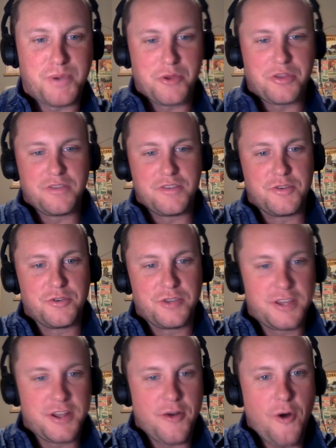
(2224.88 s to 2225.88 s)
both of you,
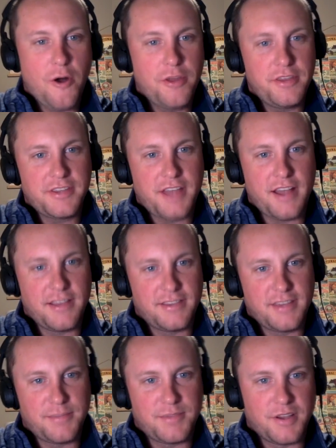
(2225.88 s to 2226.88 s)
you know, on this
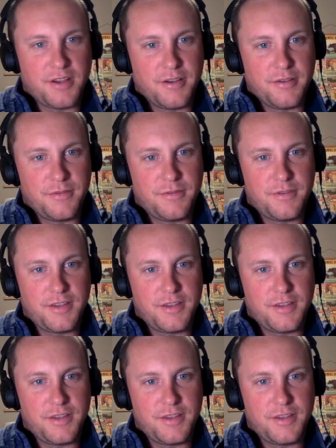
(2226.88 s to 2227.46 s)
concept of,